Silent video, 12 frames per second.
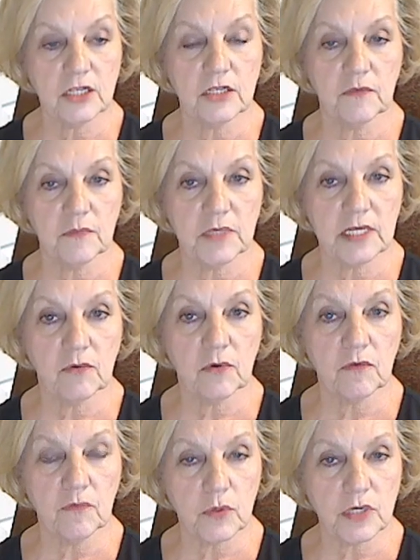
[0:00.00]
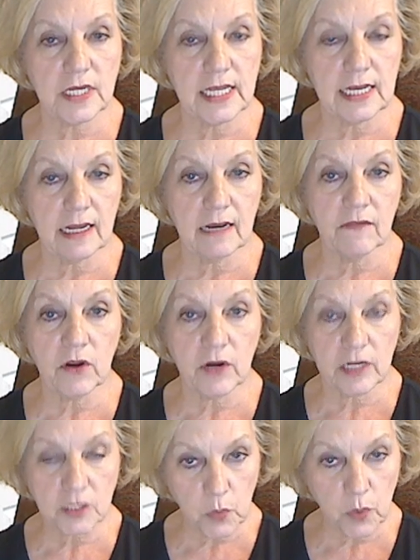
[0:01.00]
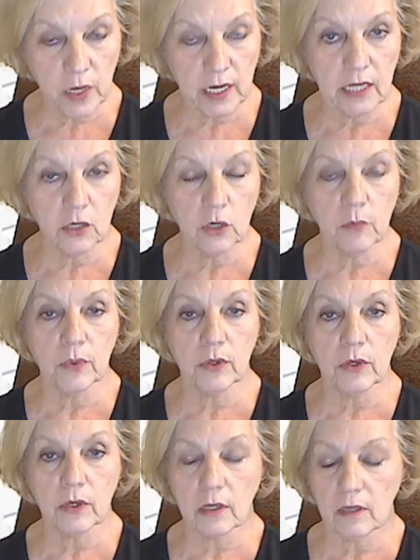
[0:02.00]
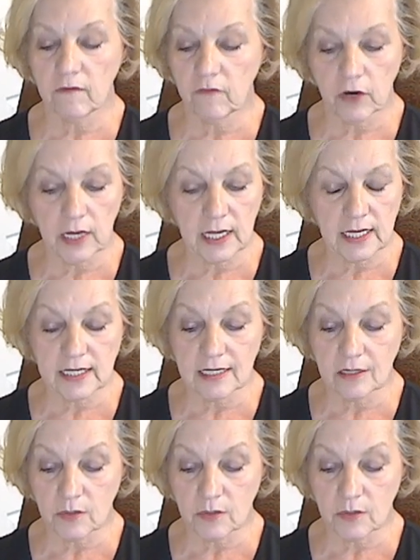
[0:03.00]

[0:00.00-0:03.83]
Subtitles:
The midpoint of the scale, or the neutral pH, is 7.